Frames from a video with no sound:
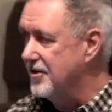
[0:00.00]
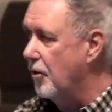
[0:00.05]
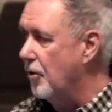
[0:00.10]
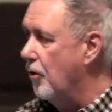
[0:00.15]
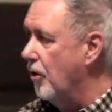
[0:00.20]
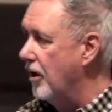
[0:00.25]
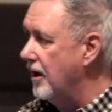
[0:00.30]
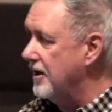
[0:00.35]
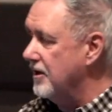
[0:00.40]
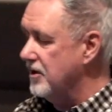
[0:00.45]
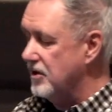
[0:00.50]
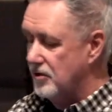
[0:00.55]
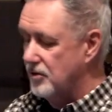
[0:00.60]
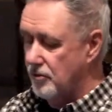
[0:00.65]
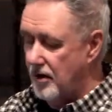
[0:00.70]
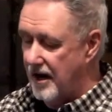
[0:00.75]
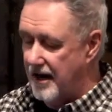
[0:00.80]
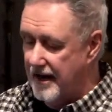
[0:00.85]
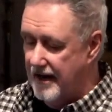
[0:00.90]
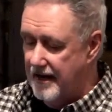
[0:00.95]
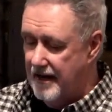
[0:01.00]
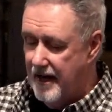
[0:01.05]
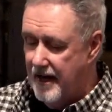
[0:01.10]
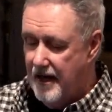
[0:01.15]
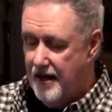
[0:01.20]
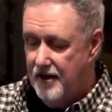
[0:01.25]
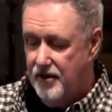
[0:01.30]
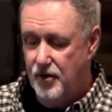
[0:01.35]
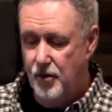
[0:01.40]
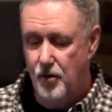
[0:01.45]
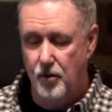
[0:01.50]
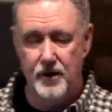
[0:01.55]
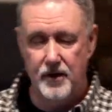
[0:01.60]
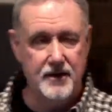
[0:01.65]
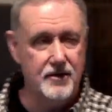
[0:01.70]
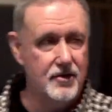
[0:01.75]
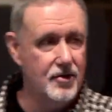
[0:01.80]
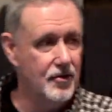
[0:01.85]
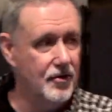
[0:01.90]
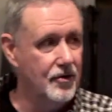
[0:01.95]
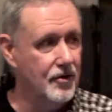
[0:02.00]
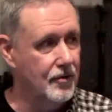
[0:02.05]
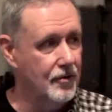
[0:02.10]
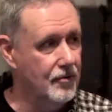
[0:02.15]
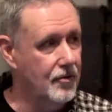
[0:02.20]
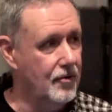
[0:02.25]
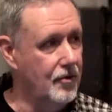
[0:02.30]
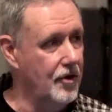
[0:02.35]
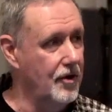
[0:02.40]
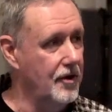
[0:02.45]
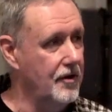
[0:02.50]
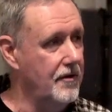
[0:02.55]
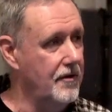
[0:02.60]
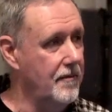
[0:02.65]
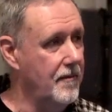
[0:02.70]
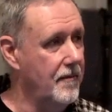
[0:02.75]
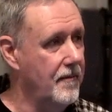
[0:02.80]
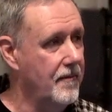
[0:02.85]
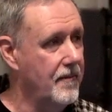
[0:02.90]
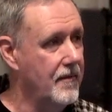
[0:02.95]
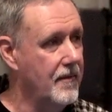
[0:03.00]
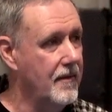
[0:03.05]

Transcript: orchestrating your eternal good